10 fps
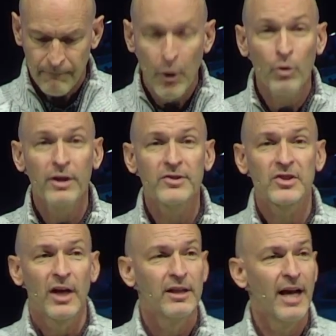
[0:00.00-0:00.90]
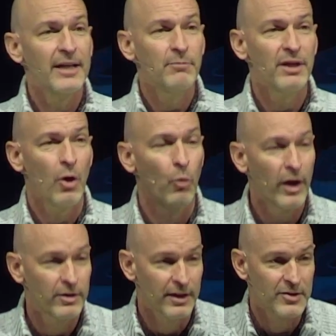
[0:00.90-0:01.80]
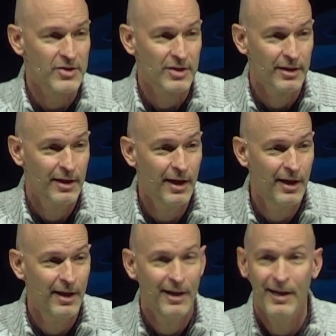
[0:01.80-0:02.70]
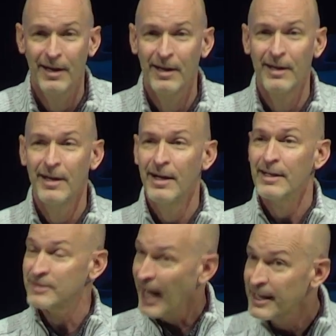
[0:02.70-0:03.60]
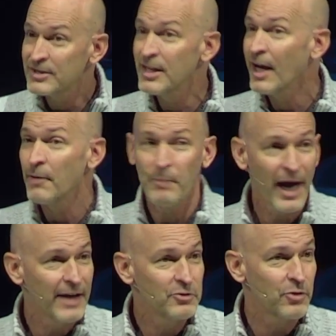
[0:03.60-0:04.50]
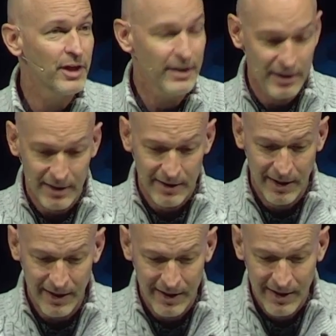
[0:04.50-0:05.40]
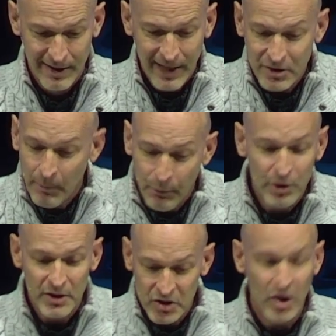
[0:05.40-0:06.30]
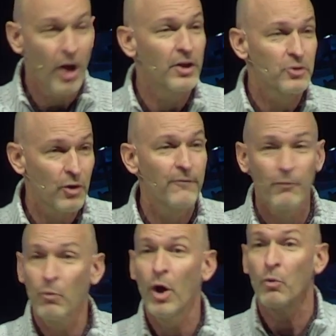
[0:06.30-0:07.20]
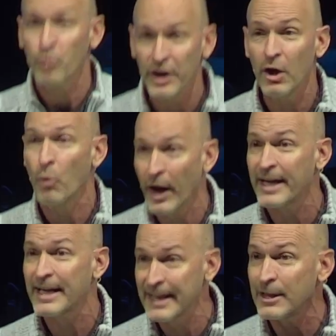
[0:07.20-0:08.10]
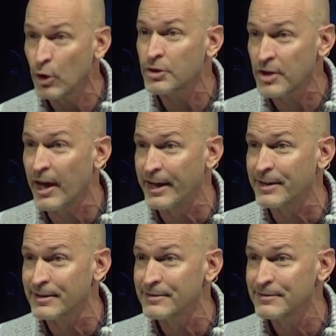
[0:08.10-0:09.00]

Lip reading: Focus, alignment, awareness. That's not a bad grid. That's a pretty solid grid for what reawakening looks like.